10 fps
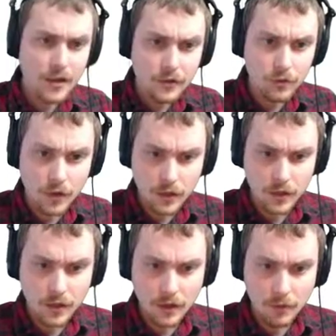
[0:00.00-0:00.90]
that's what I
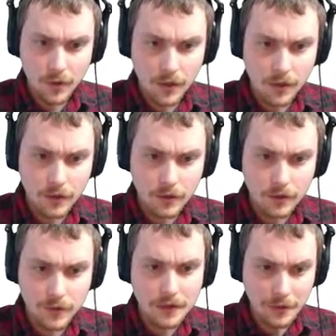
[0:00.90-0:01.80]
did in my
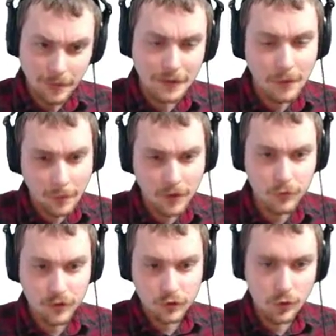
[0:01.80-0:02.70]
yeah in my eBay
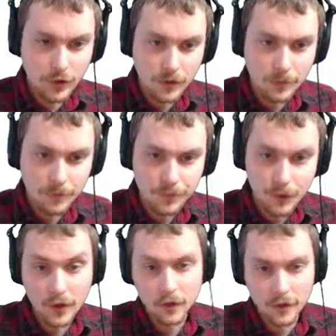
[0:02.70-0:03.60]
module. I joined them.
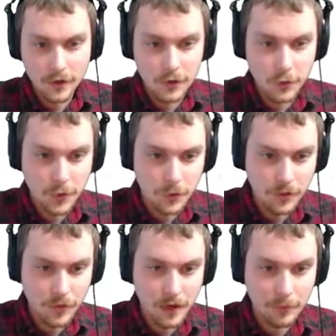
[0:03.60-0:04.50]
I could have done a join
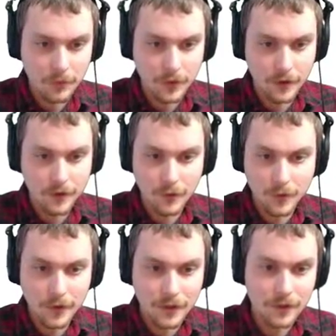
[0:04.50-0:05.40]
with an ampersand. I don't know
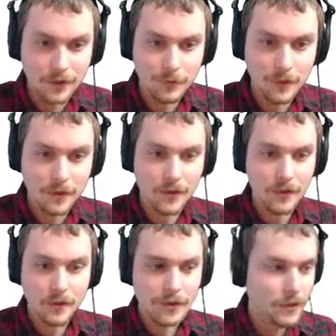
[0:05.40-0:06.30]
why I did it this way.
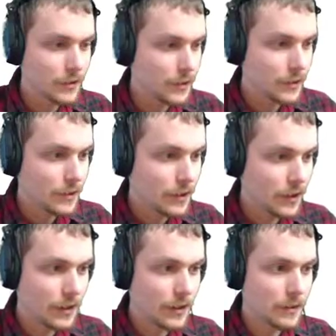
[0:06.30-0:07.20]

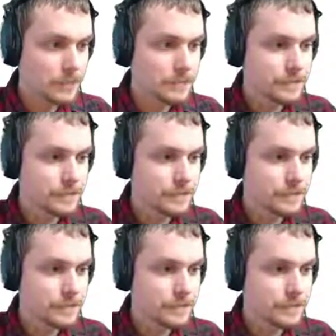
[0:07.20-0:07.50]
Um,